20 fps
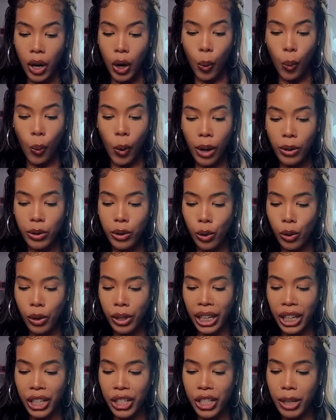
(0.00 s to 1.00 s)
While
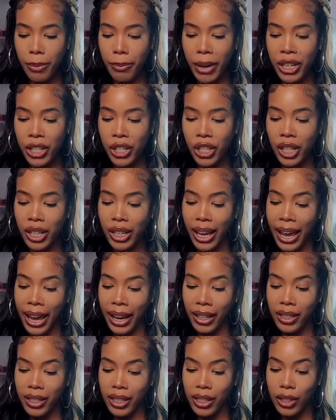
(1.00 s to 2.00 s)
talking, she mentioned
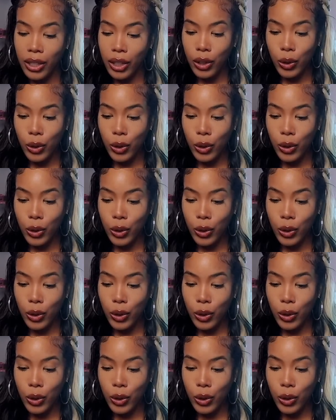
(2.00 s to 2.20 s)
X's